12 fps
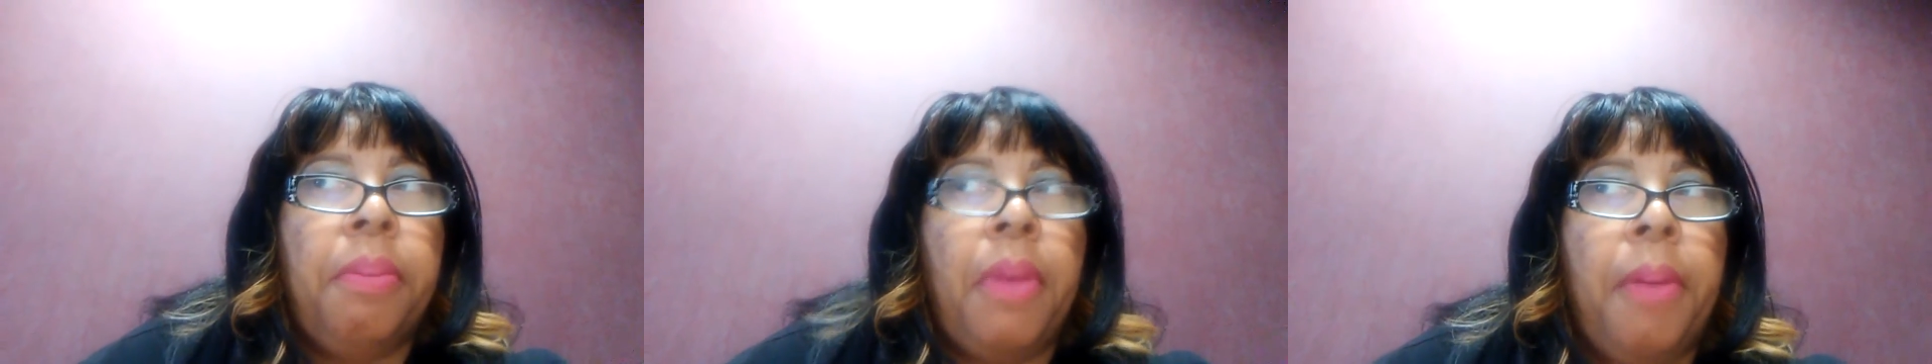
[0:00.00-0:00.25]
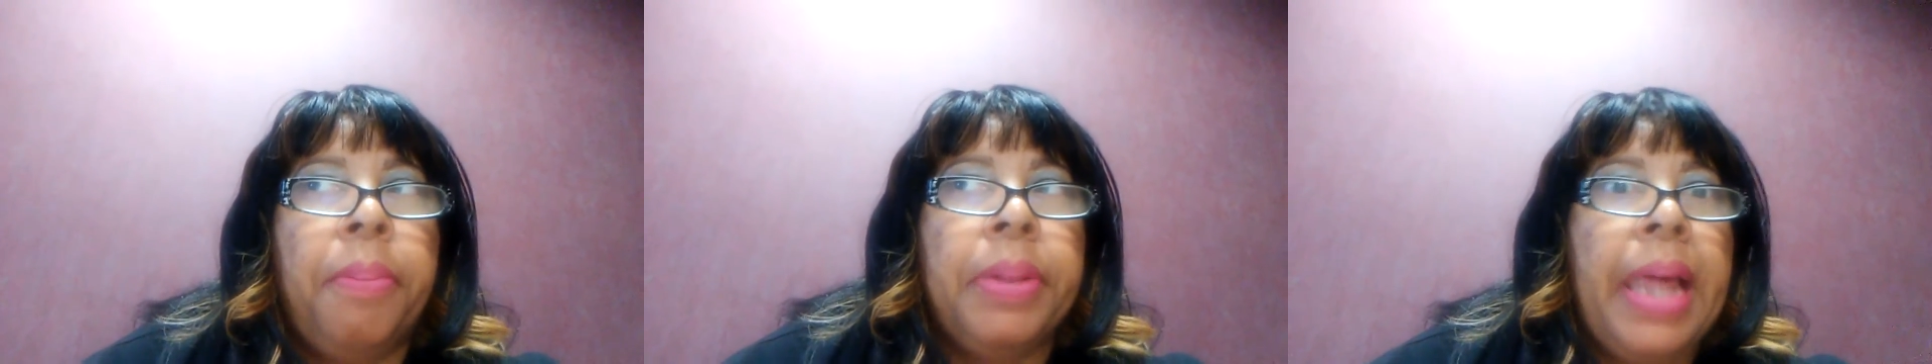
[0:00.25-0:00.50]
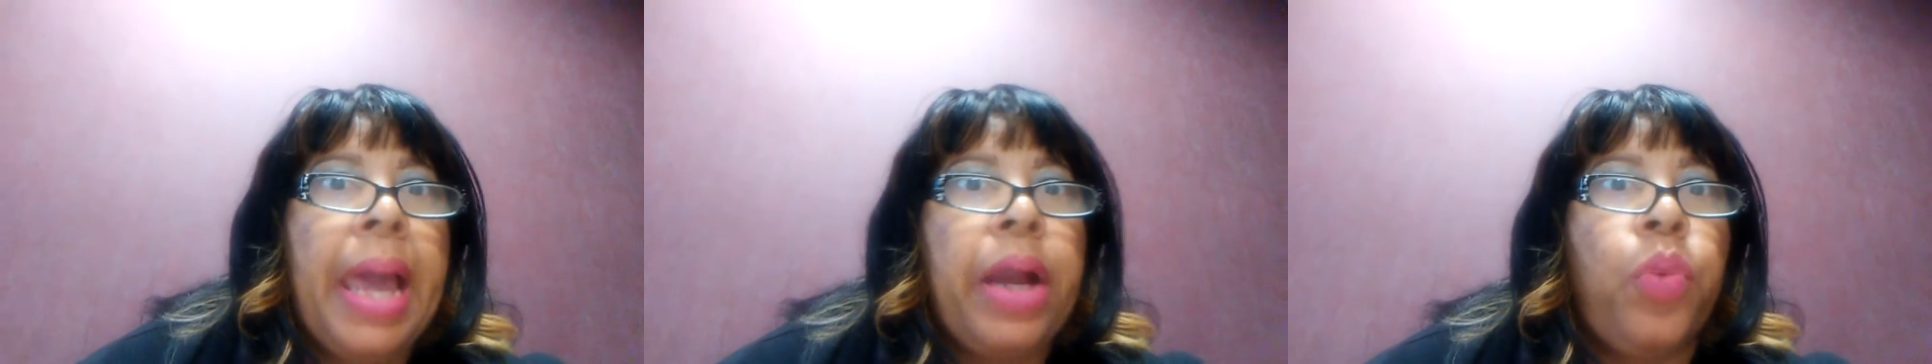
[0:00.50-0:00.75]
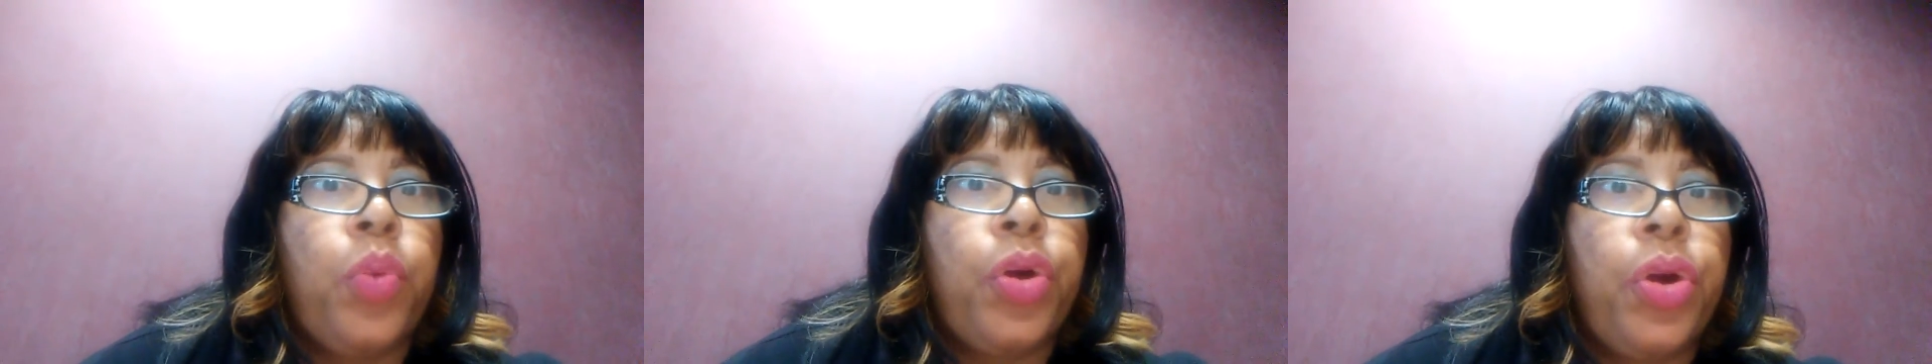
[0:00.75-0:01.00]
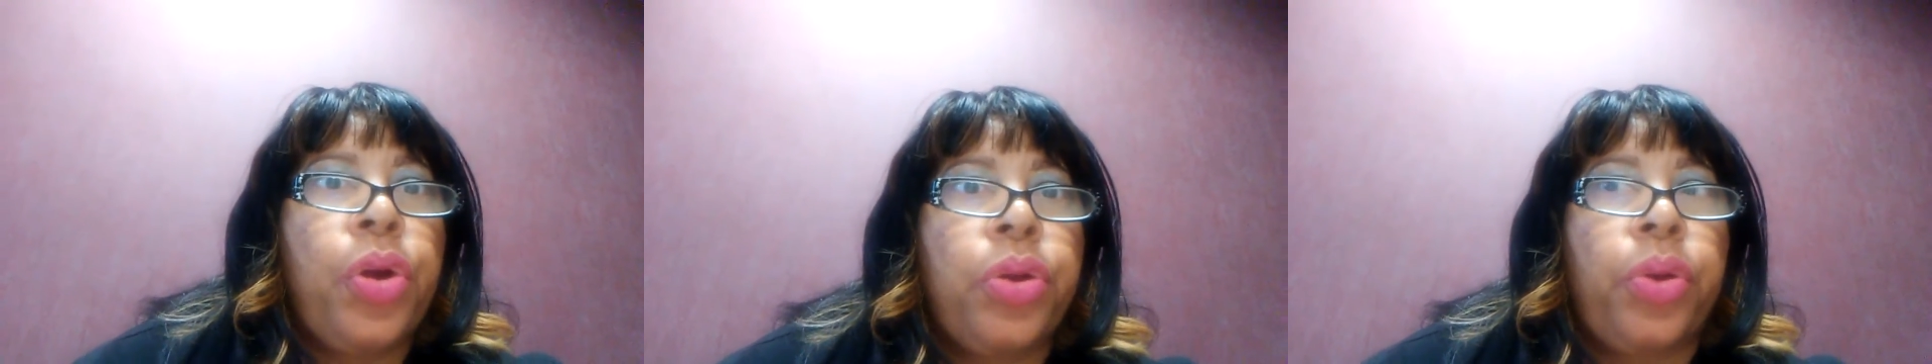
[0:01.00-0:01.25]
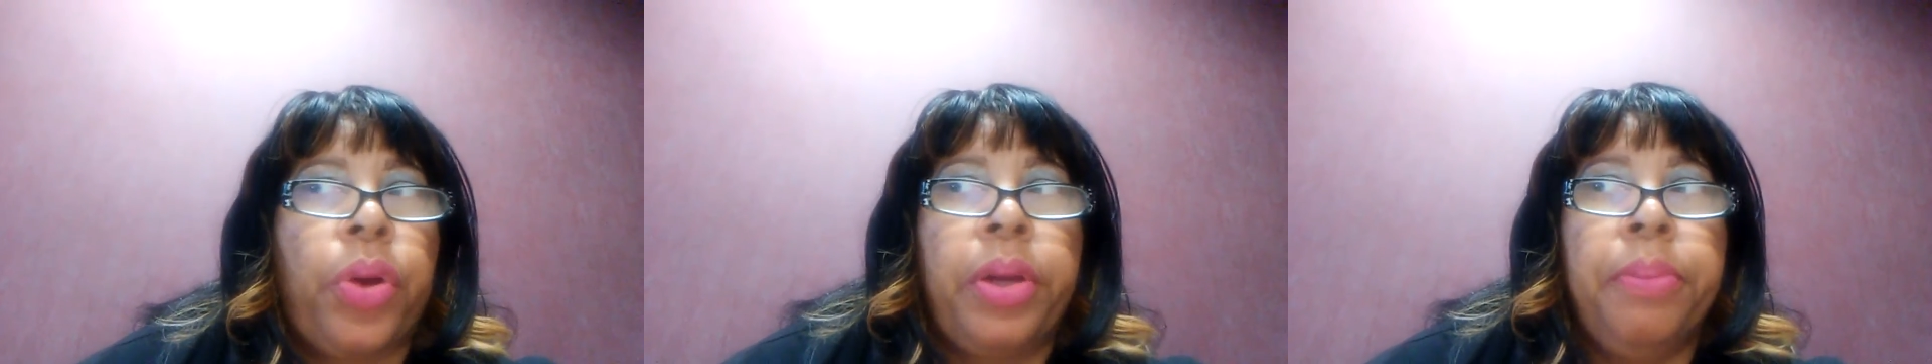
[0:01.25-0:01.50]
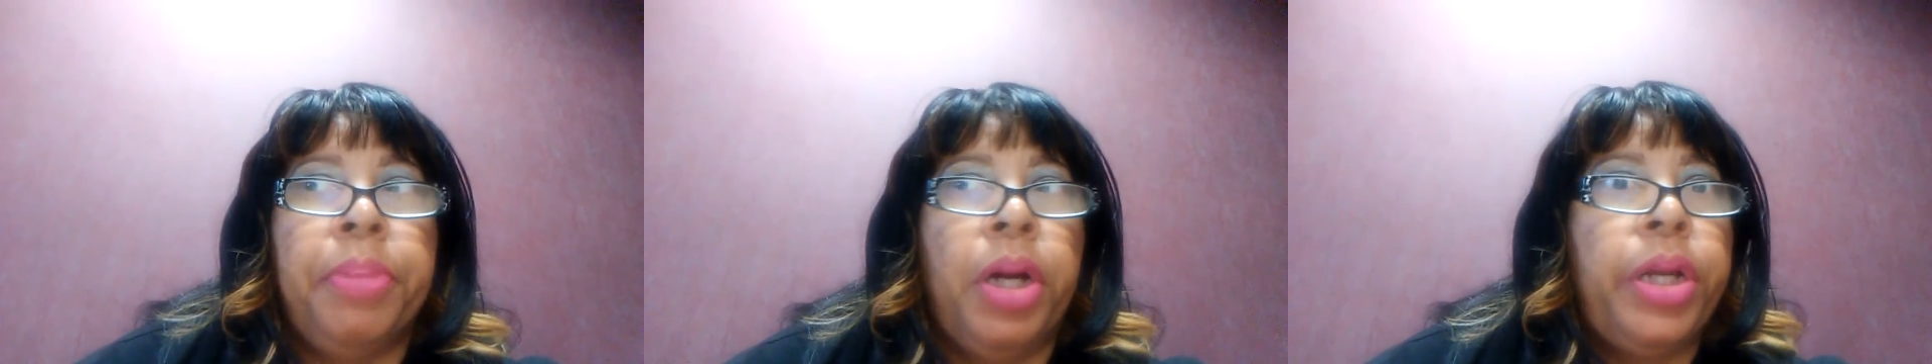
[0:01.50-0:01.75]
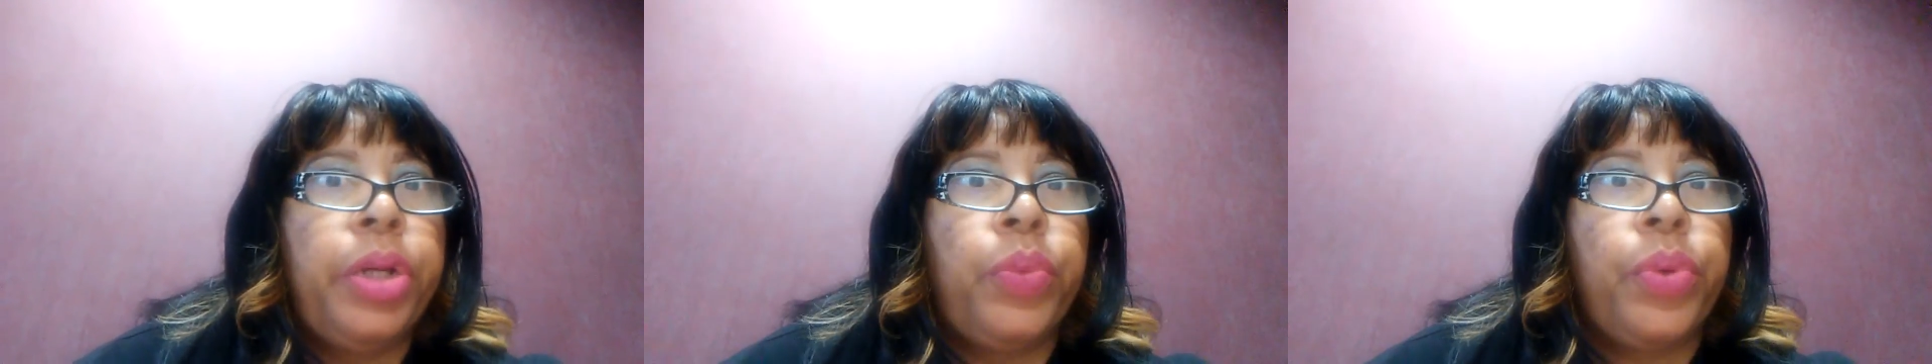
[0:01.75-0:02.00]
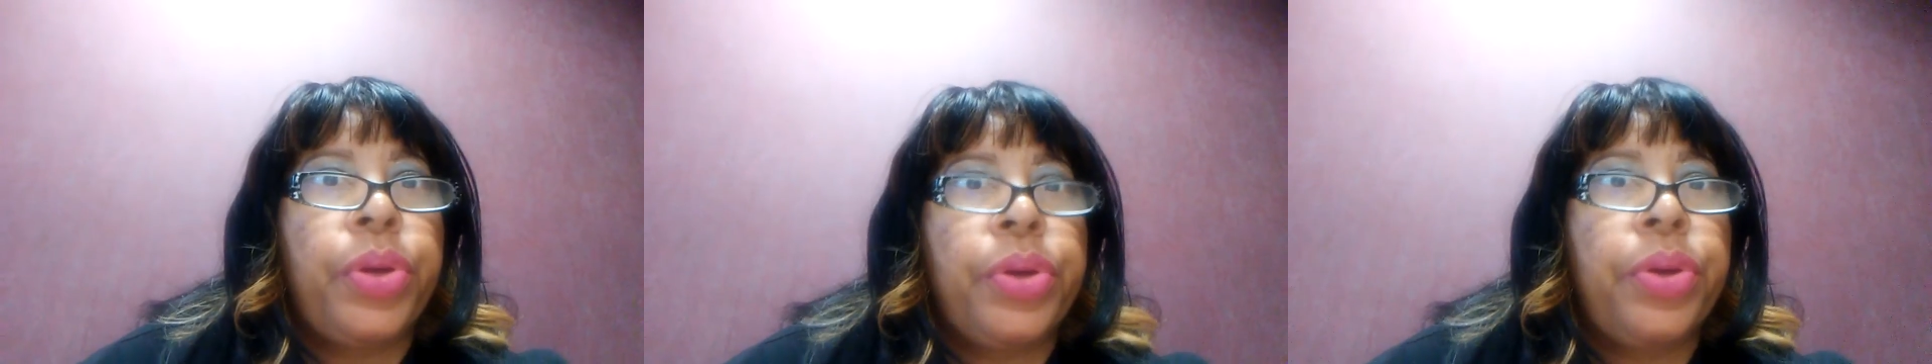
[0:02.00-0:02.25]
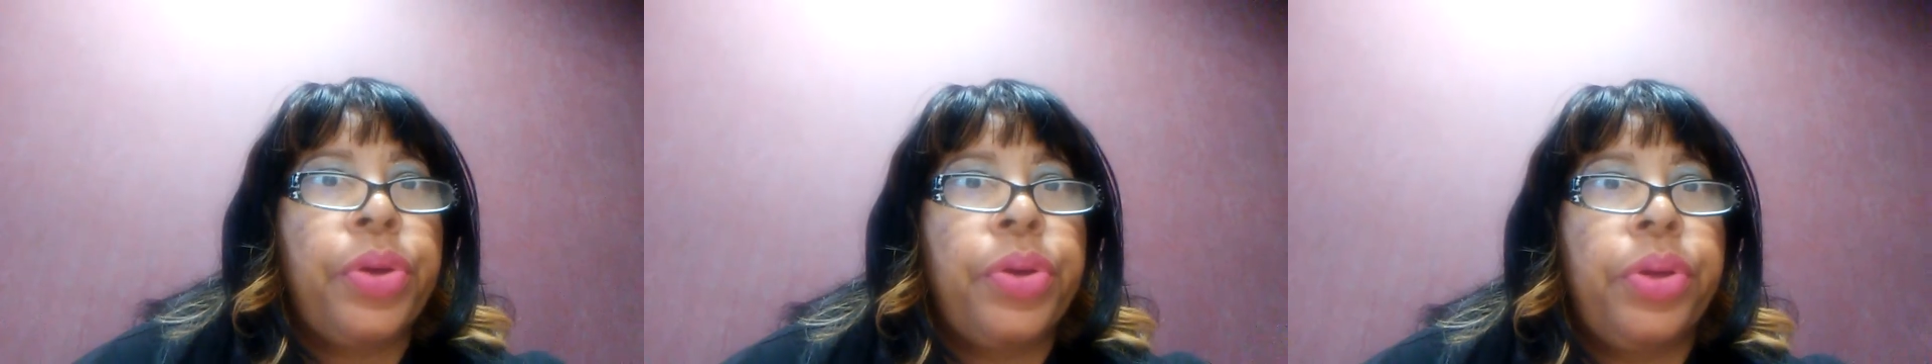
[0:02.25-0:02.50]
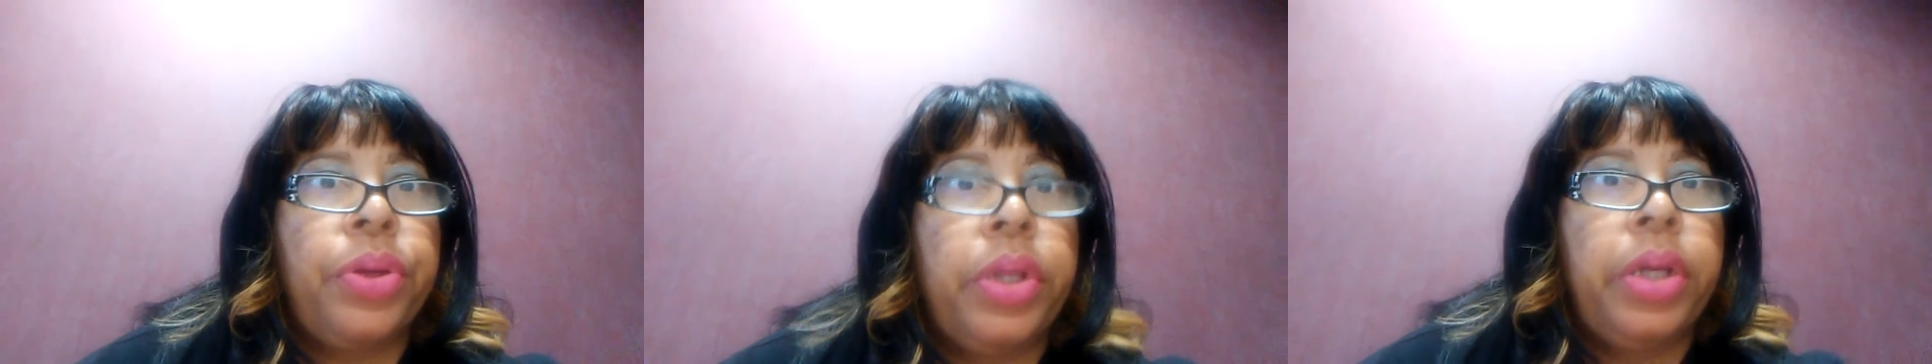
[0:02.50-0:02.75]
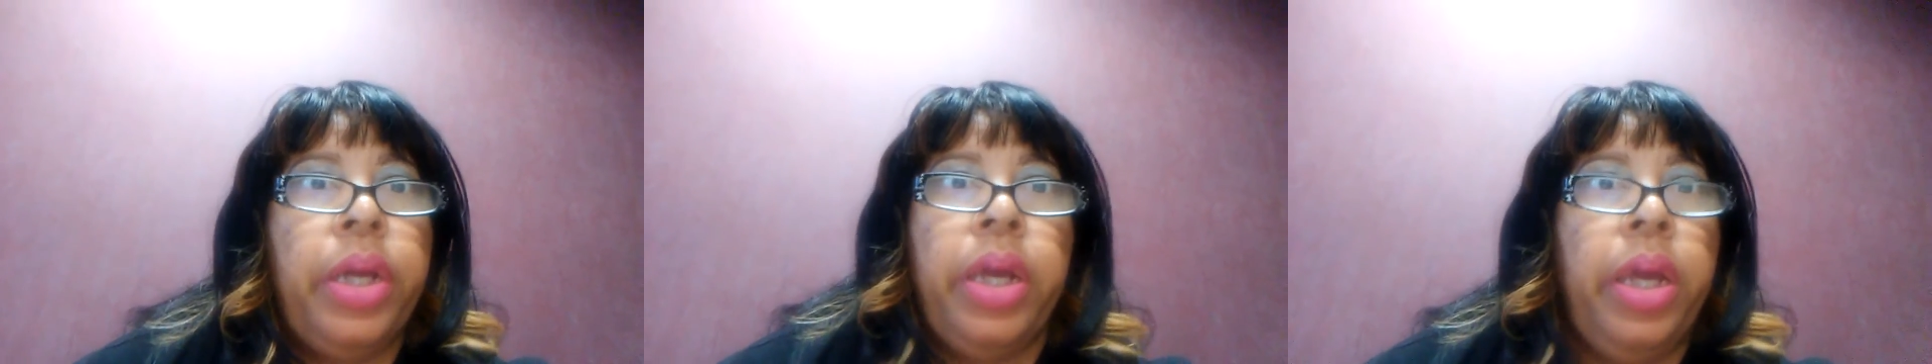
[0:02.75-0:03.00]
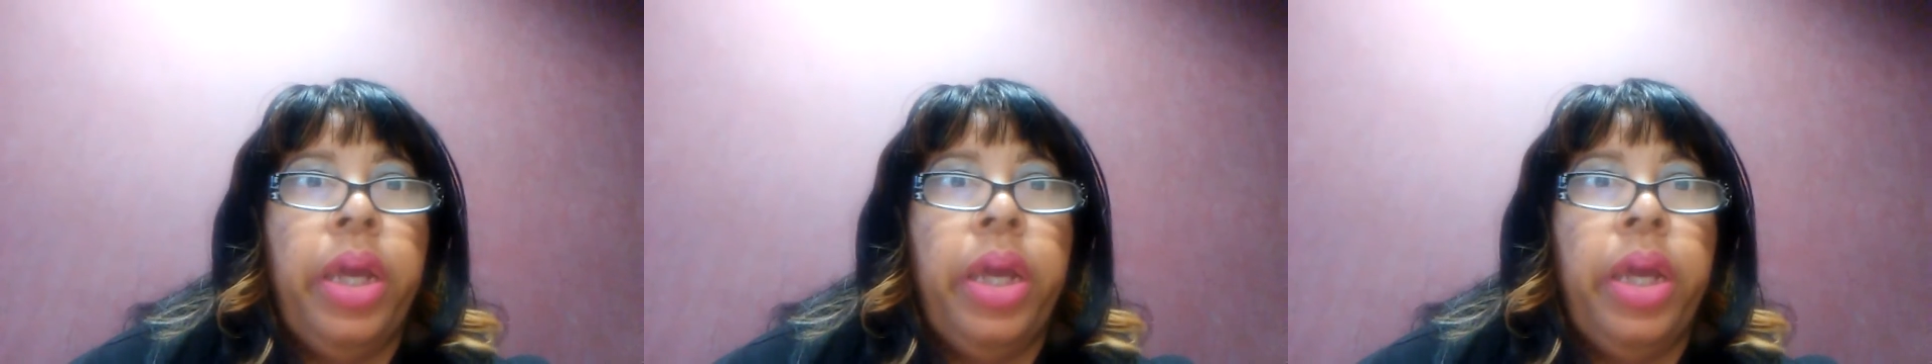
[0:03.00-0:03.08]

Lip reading: a black word or a Ebonic word